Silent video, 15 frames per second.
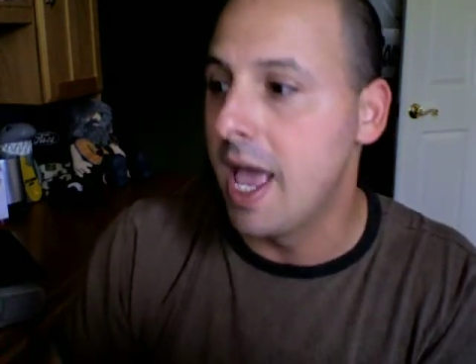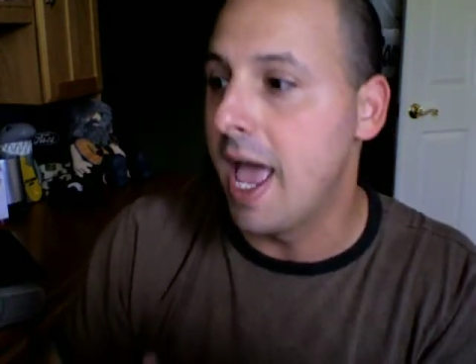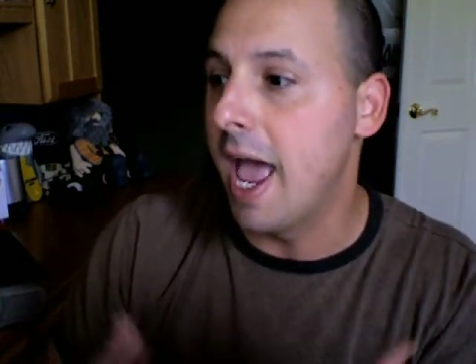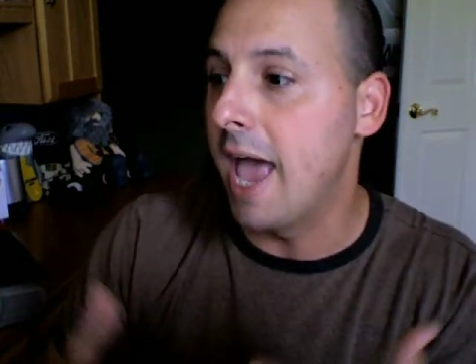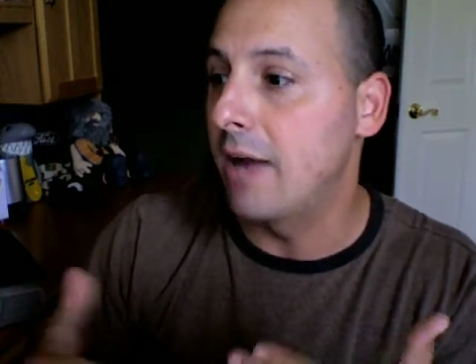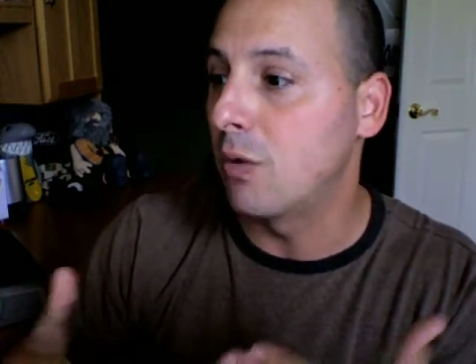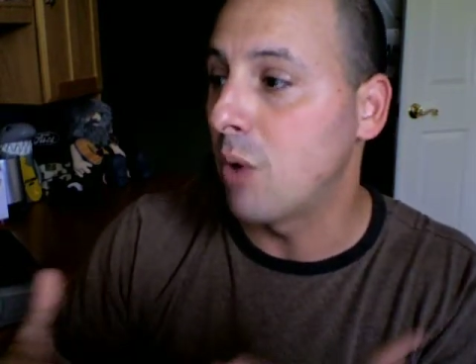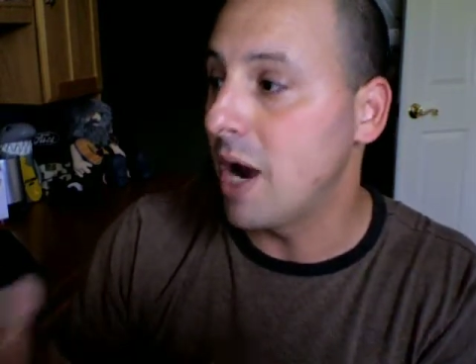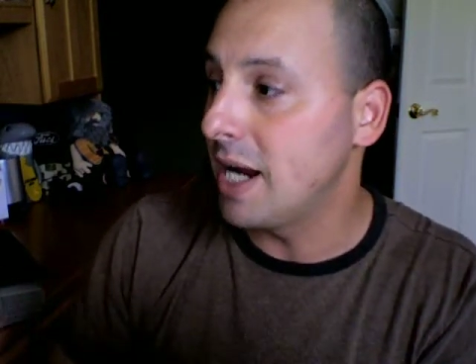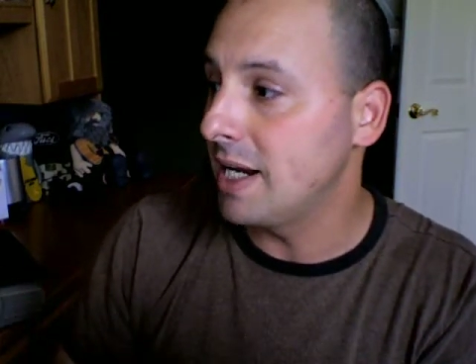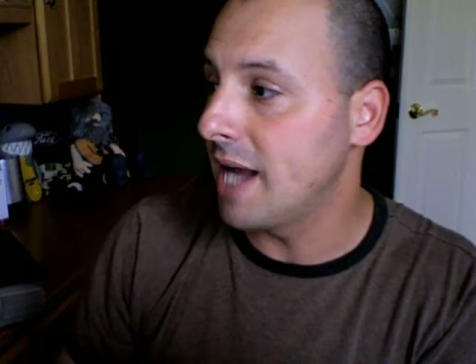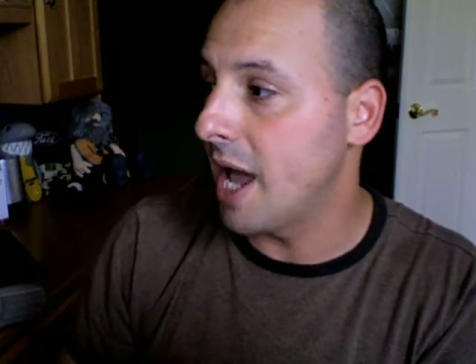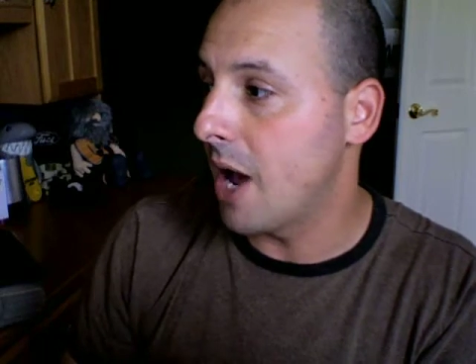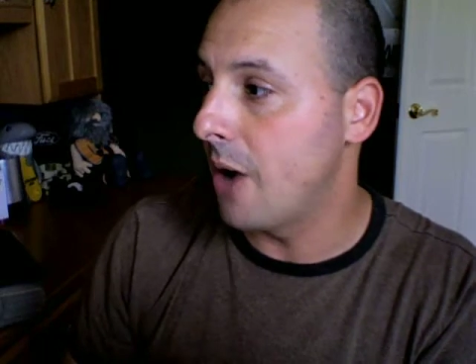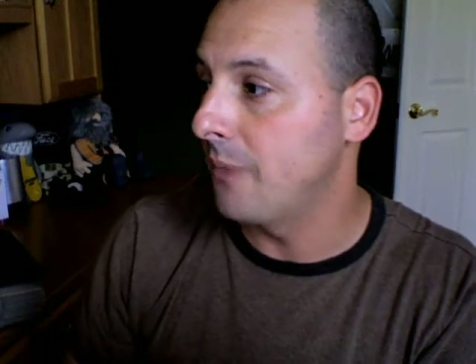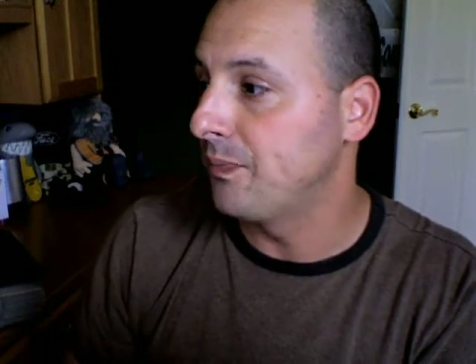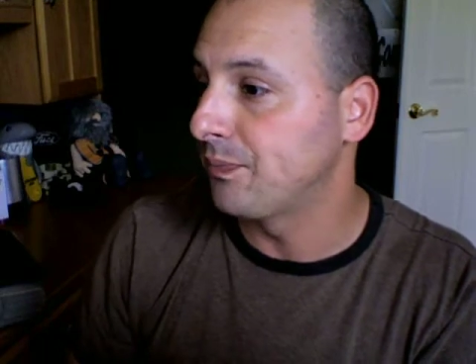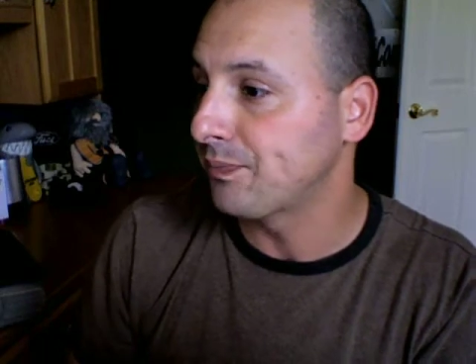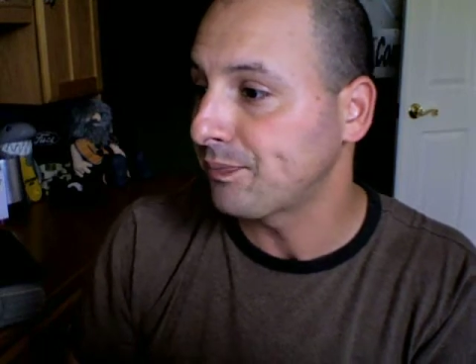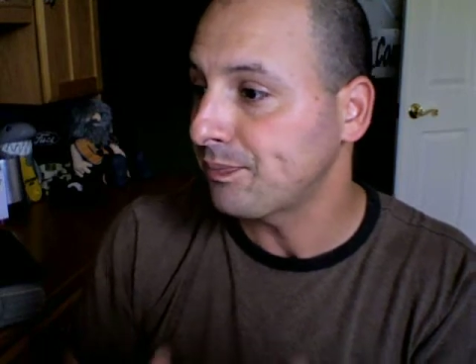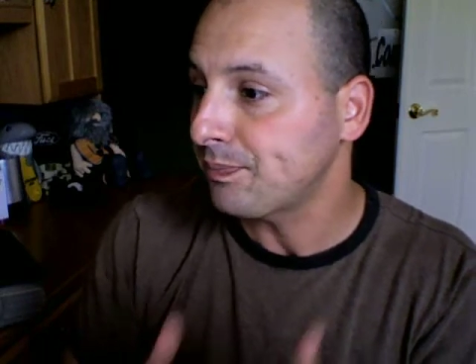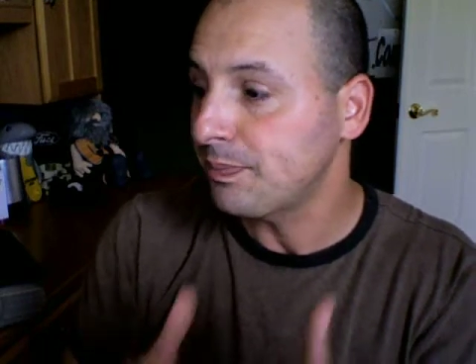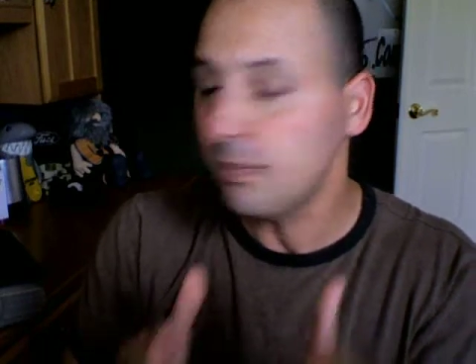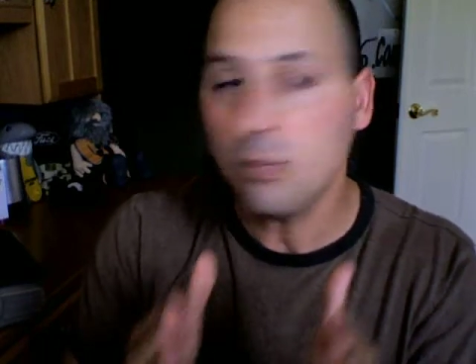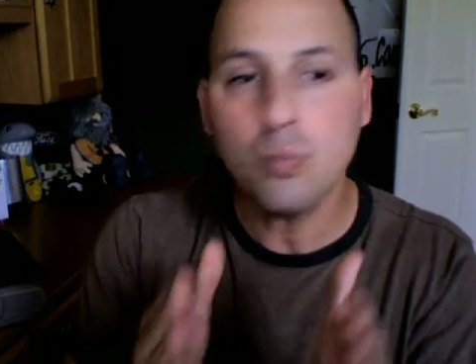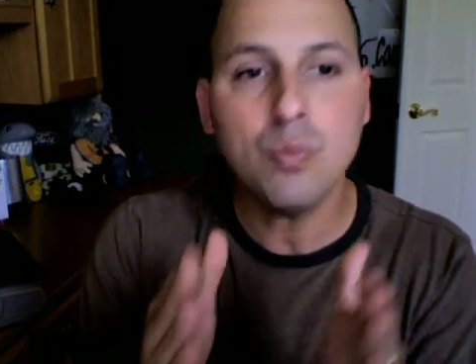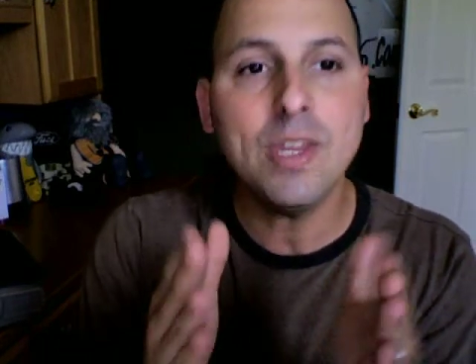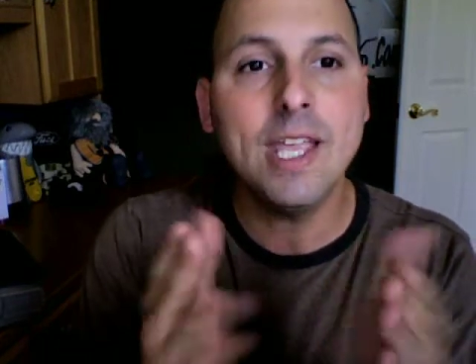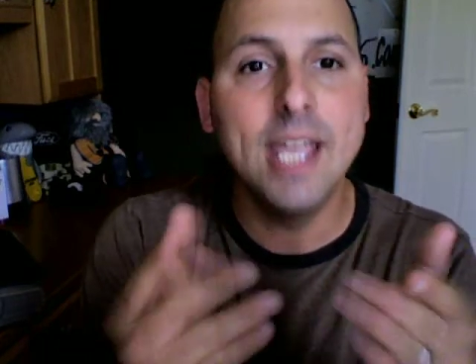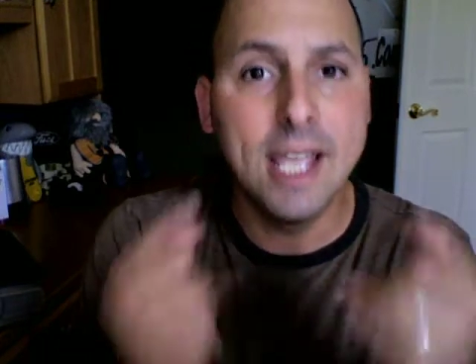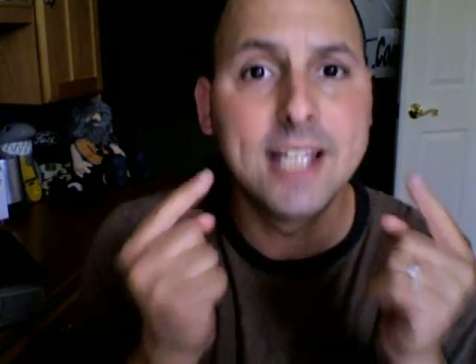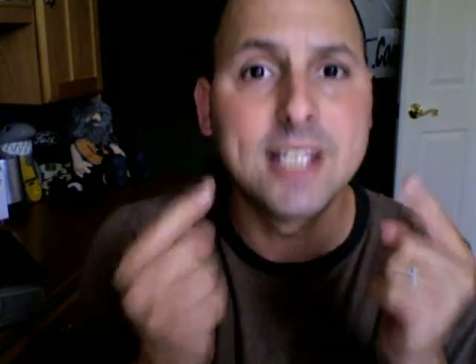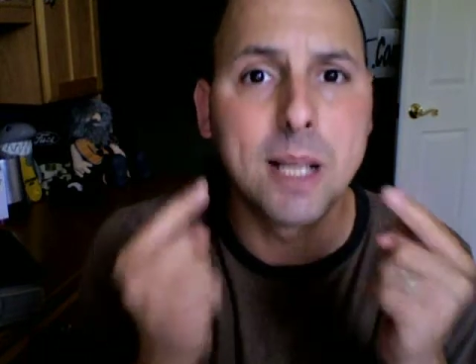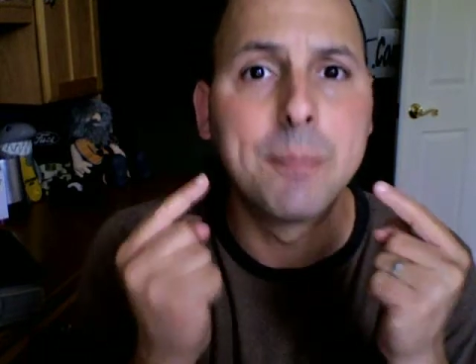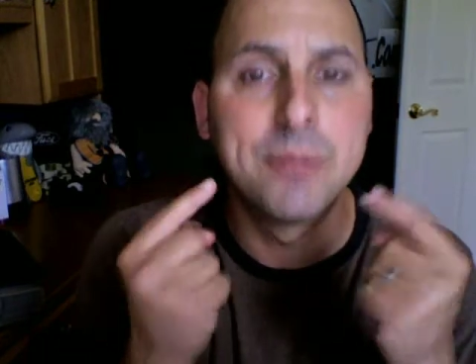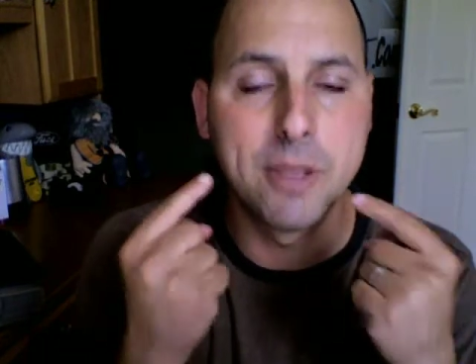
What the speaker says: And right now, it's up